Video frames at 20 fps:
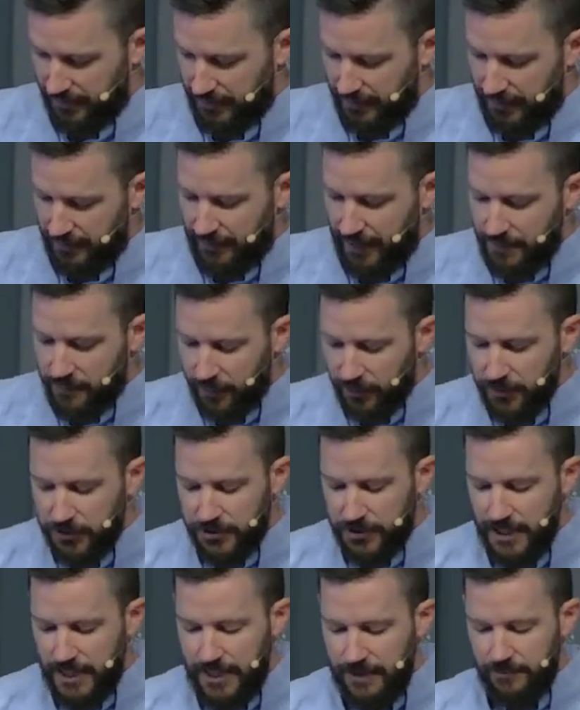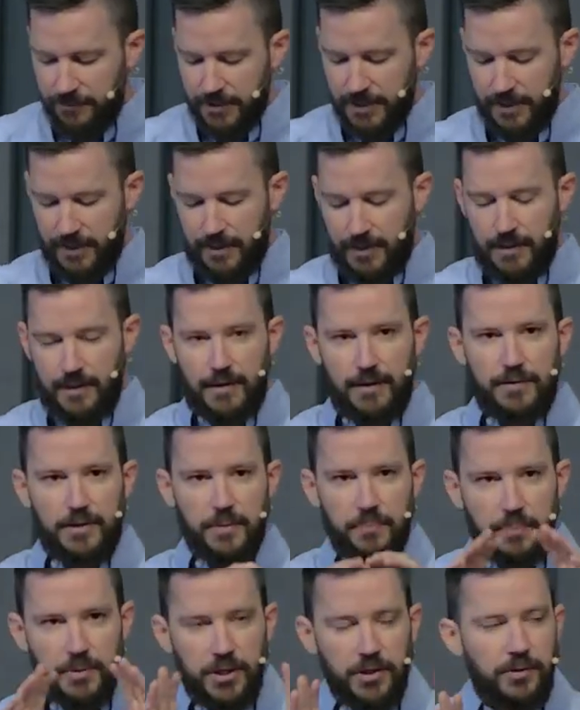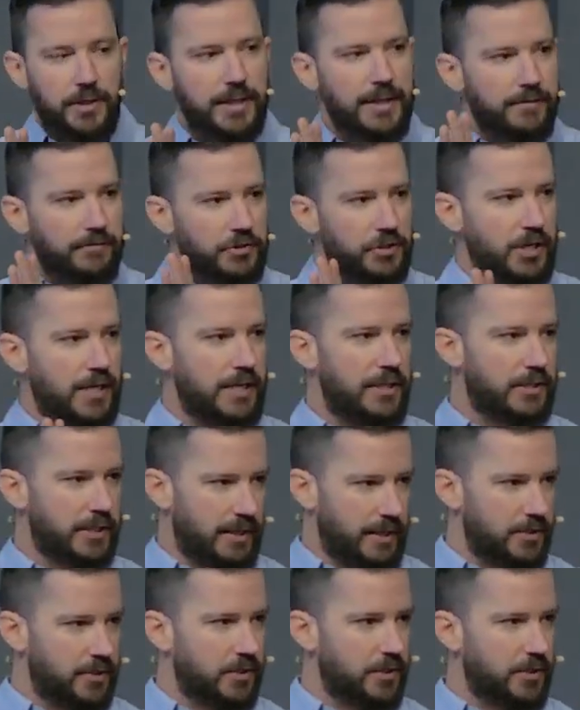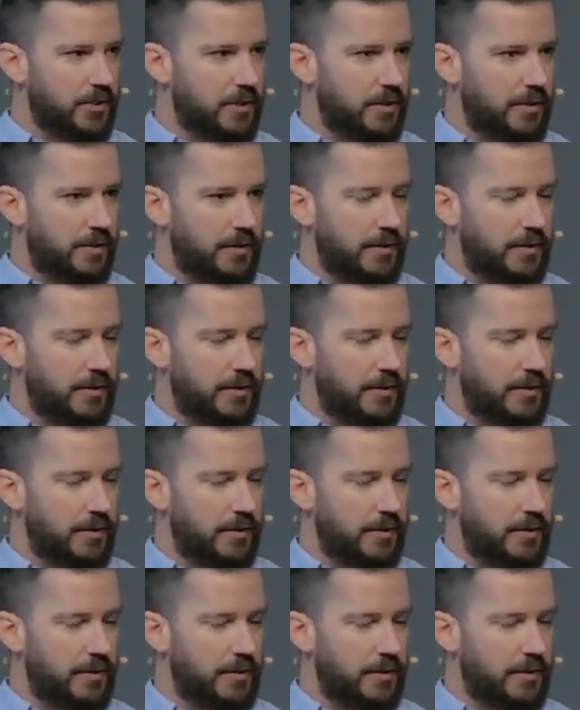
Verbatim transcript: They perceived the beauty of Jesus